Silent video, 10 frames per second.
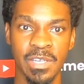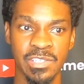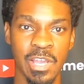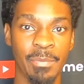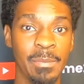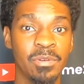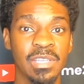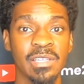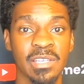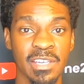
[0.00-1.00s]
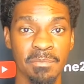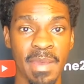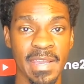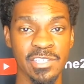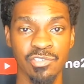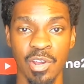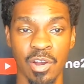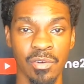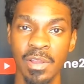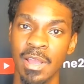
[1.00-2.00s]
Some people think the kickback is
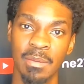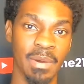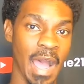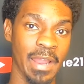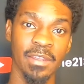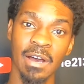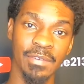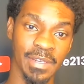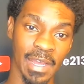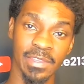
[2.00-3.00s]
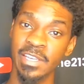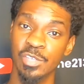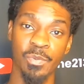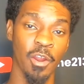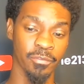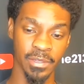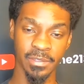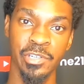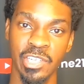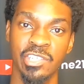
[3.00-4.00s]
strong, but I love it. I think it's perfect.
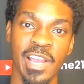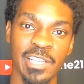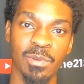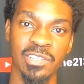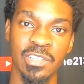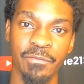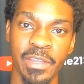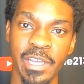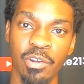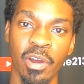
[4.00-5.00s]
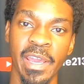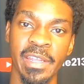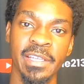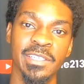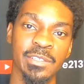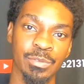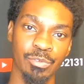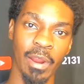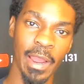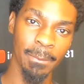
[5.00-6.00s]
Appreciate you guys watching the video. Go ahead and hit the
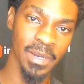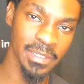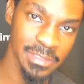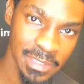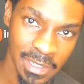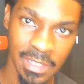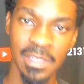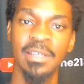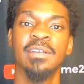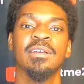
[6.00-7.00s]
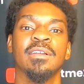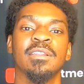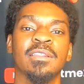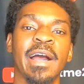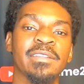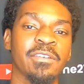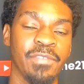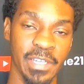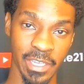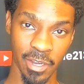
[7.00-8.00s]
subscribe button, like the
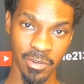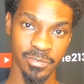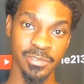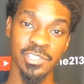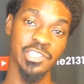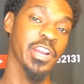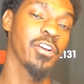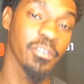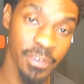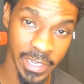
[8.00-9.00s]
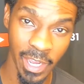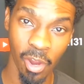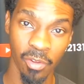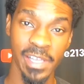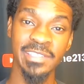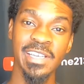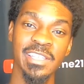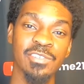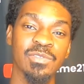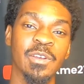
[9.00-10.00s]
video, share the video. Let's
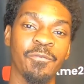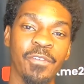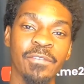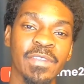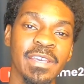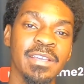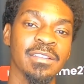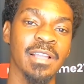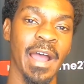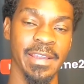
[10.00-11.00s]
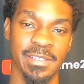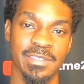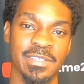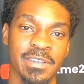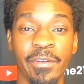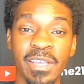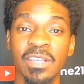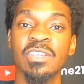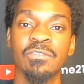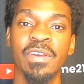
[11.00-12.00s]
get this one to 50 likes. If we
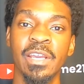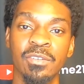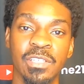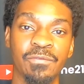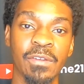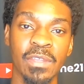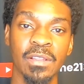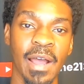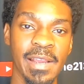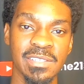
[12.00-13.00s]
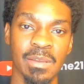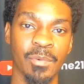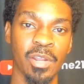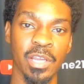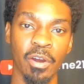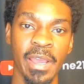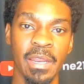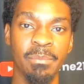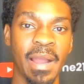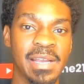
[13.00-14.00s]
can get this video to 50 likes, I'm gonna go
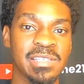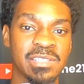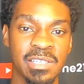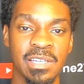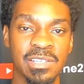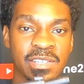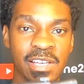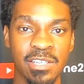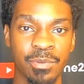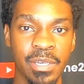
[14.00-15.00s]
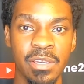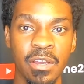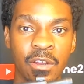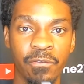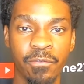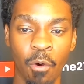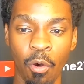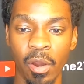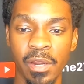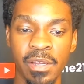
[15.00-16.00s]
ahead and buy an accessory
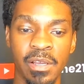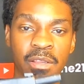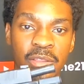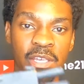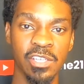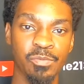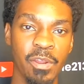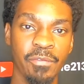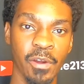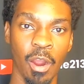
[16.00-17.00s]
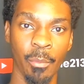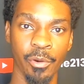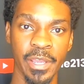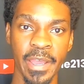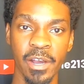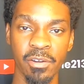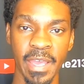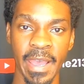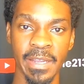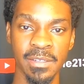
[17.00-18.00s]
for the Springfield Armory
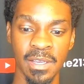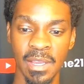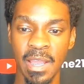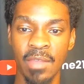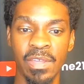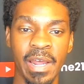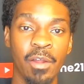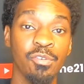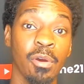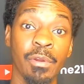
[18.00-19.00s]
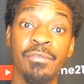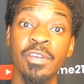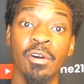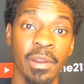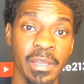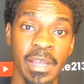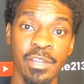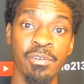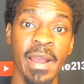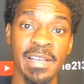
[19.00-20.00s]
Hellcat, and then I'll do a review on it.
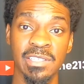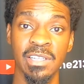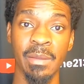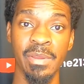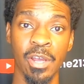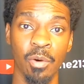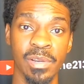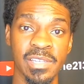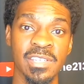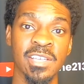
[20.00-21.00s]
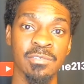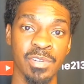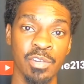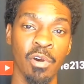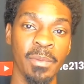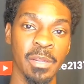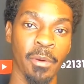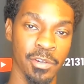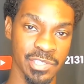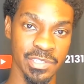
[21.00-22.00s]
And you guys can let me know what accessory you want me to
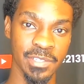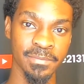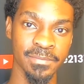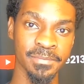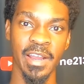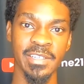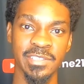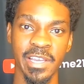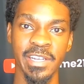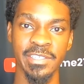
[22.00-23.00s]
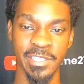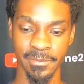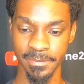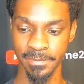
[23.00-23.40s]
purchase. You guys take it easy.